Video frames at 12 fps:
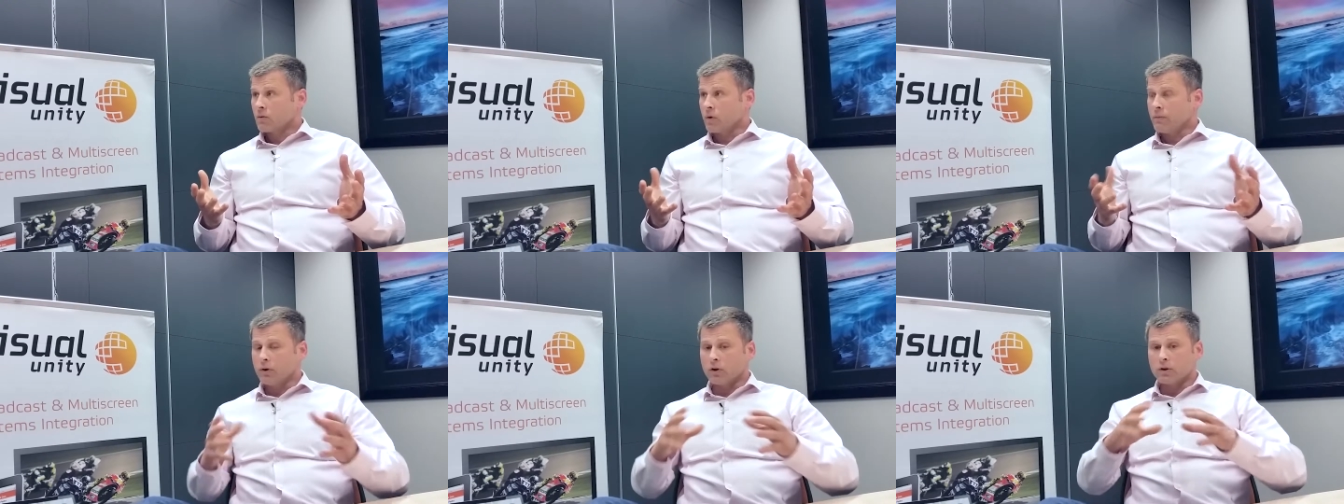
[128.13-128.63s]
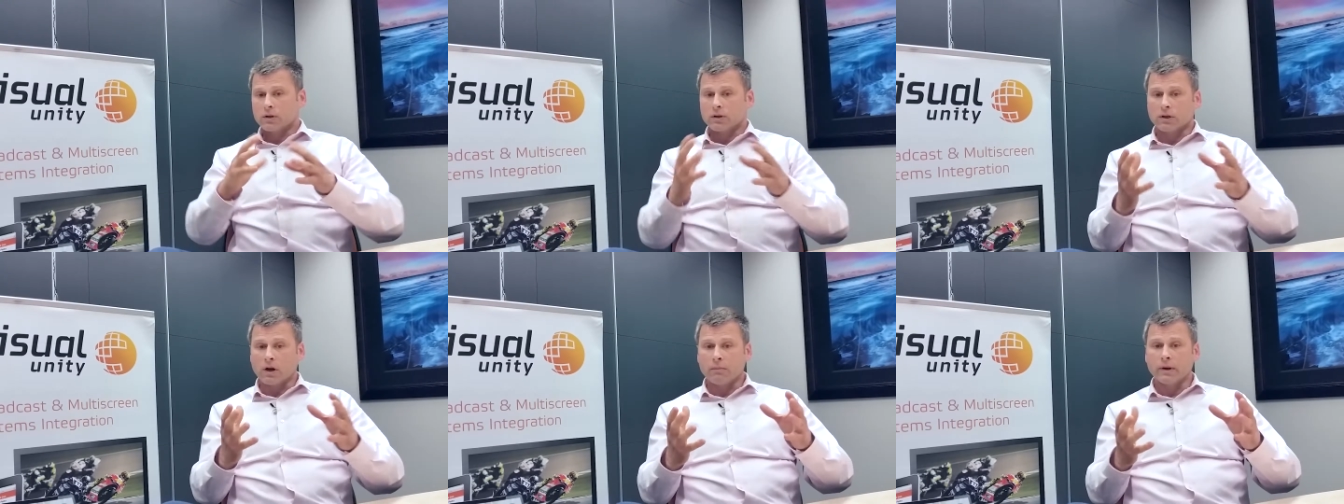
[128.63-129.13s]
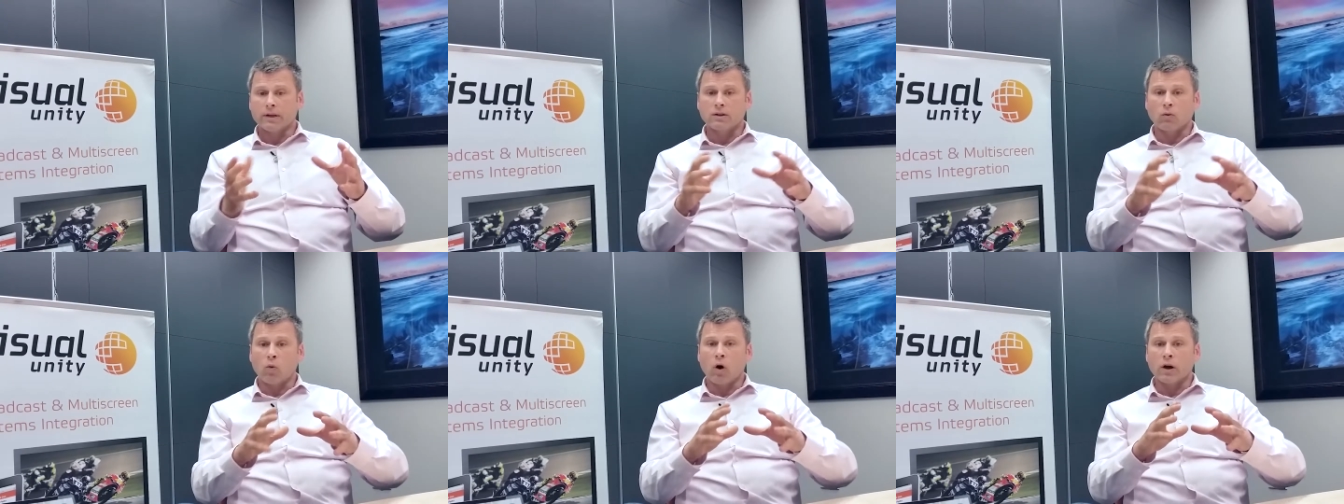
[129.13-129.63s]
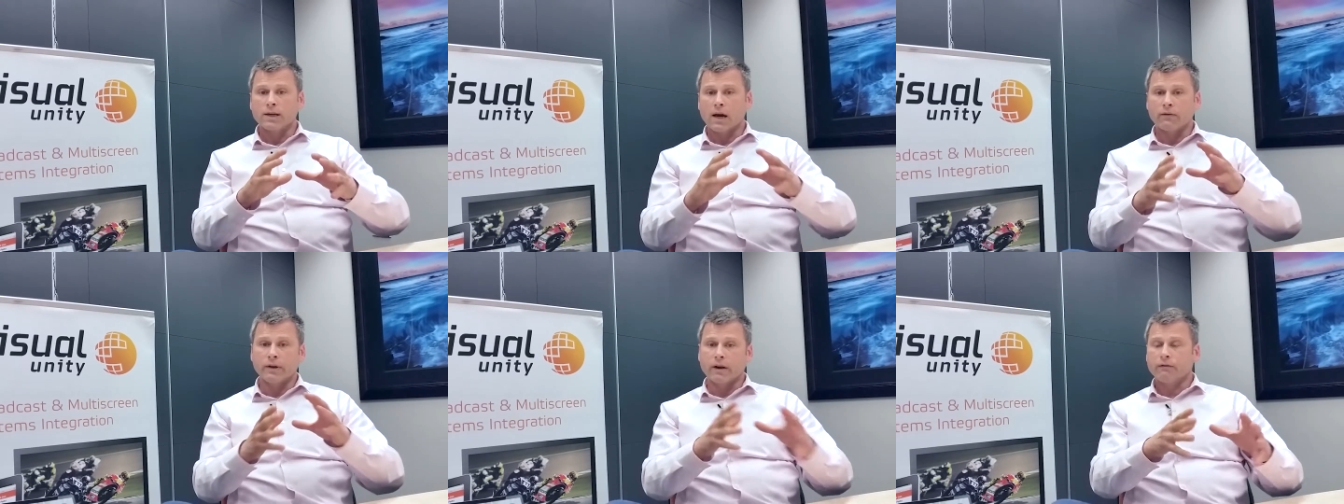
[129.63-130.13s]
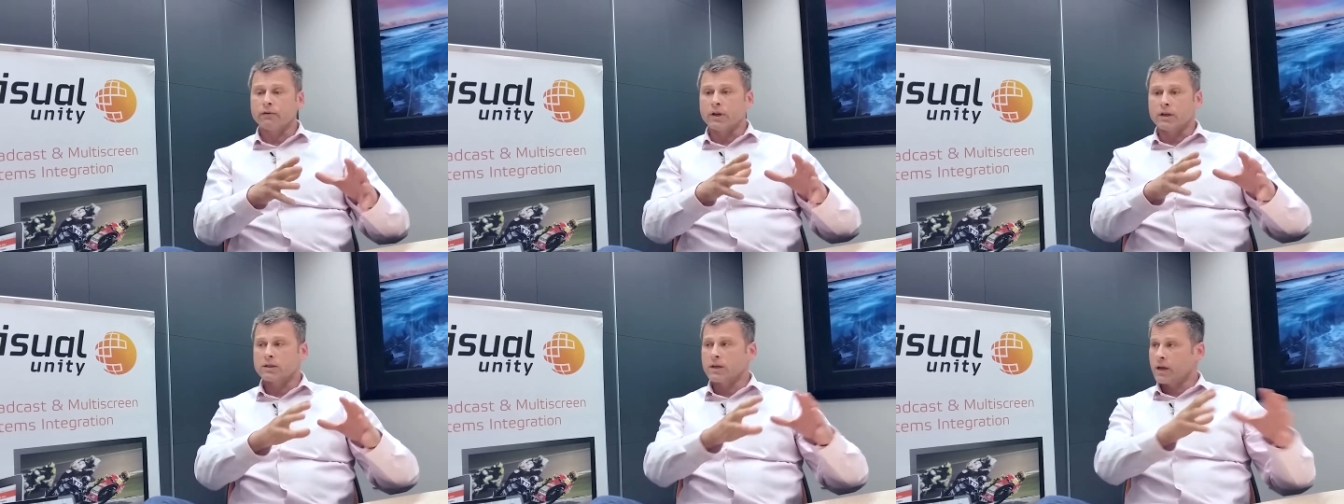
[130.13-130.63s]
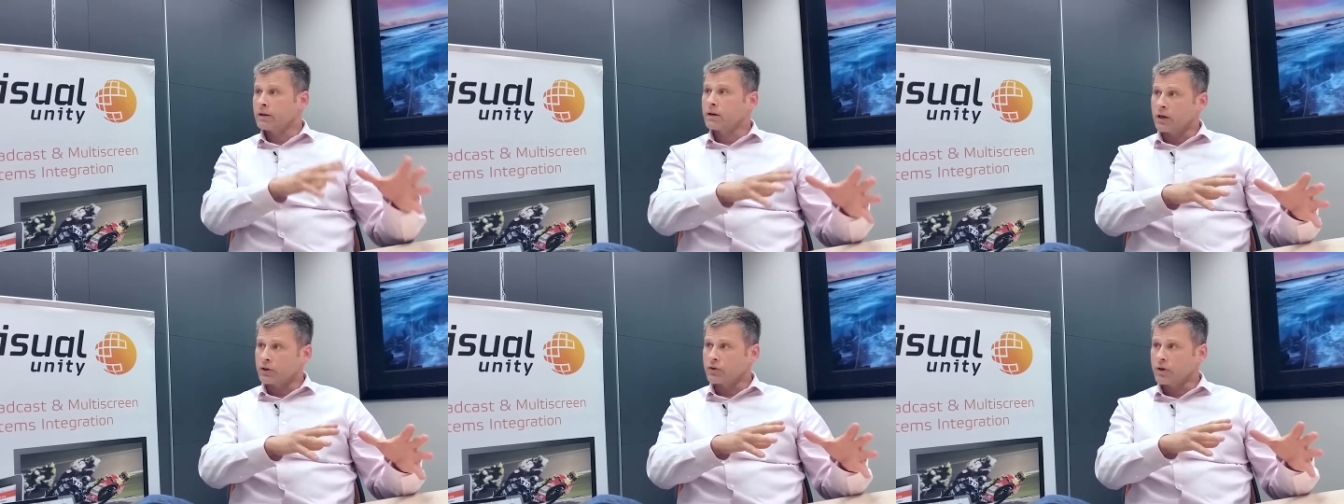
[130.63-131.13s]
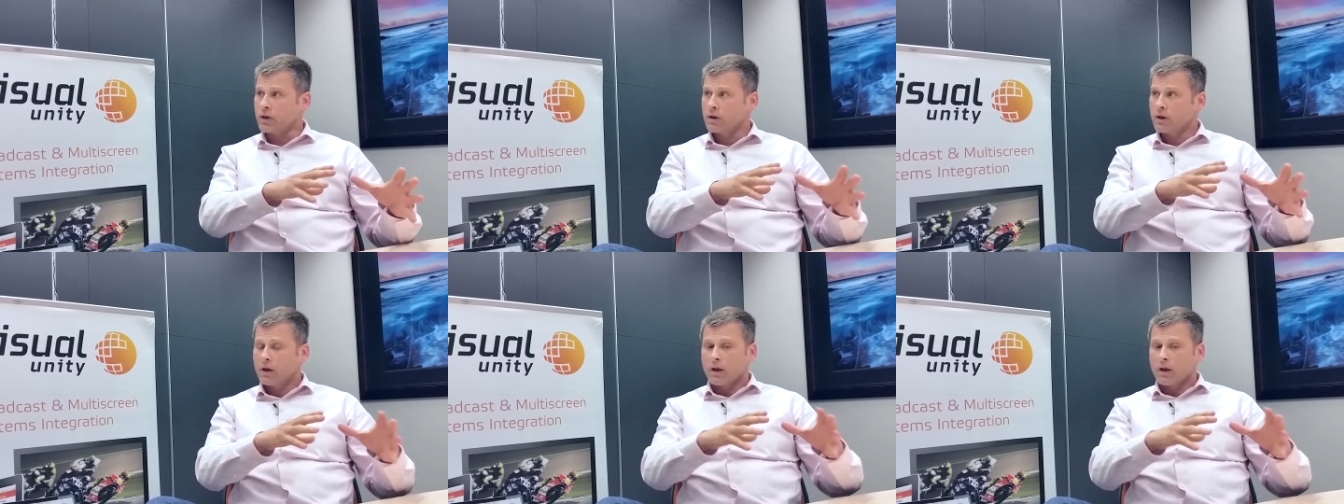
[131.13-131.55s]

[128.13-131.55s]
We build companies that want to have a Netflix in country